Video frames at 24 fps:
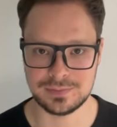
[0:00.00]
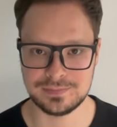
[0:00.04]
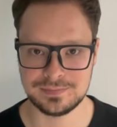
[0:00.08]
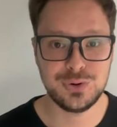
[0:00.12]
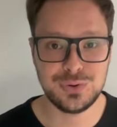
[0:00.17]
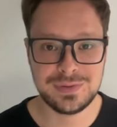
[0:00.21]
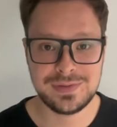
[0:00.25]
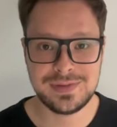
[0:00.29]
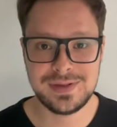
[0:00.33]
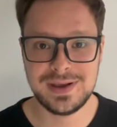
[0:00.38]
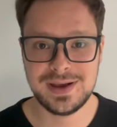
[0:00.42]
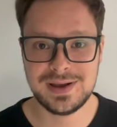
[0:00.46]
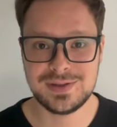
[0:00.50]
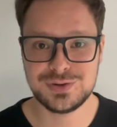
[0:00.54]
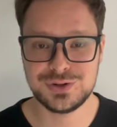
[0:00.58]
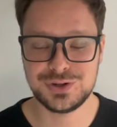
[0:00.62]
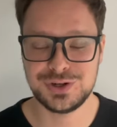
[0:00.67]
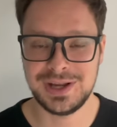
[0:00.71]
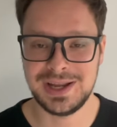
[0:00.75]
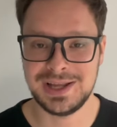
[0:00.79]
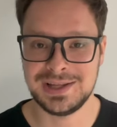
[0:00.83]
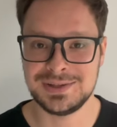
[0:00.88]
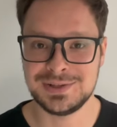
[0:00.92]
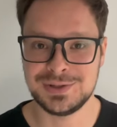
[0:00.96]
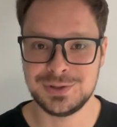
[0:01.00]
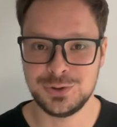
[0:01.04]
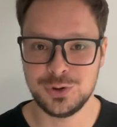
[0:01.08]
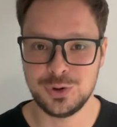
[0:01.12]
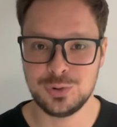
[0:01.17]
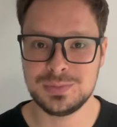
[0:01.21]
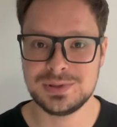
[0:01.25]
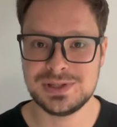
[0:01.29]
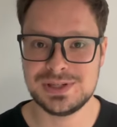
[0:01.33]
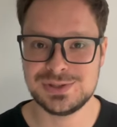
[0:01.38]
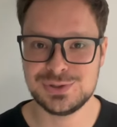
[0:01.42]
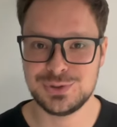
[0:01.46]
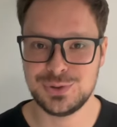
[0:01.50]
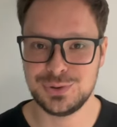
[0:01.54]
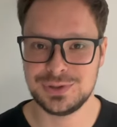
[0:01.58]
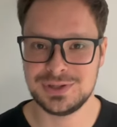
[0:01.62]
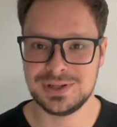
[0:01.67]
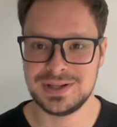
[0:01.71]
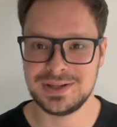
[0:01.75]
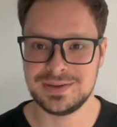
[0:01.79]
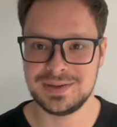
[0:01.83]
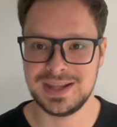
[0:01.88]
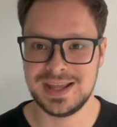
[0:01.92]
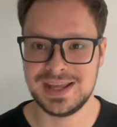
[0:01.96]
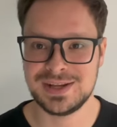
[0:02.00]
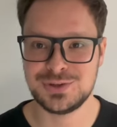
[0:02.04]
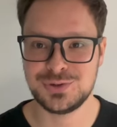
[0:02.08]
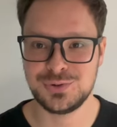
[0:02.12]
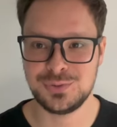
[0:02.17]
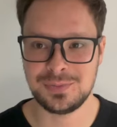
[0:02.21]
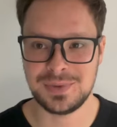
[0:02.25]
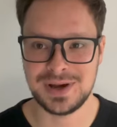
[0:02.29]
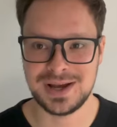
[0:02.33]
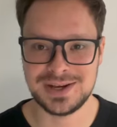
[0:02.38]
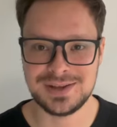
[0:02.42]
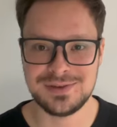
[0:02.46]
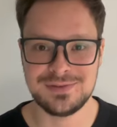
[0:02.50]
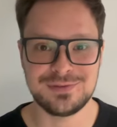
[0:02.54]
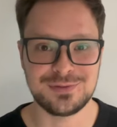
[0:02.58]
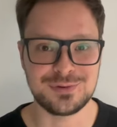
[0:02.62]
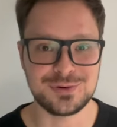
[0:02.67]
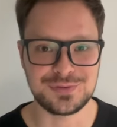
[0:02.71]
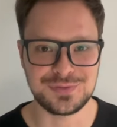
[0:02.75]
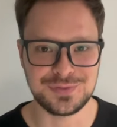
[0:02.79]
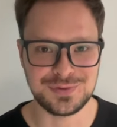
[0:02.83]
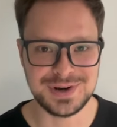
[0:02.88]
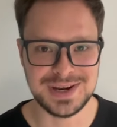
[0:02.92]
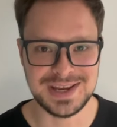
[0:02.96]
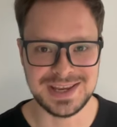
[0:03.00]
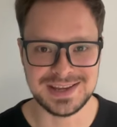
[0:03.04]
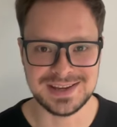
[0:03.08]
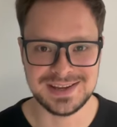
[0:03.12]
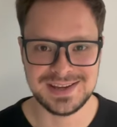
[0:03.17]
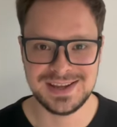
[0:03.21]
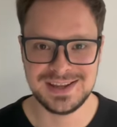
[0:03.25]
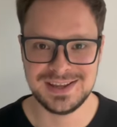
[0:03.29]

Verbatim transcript: On the other hand, nobody's gonna lend you money for free.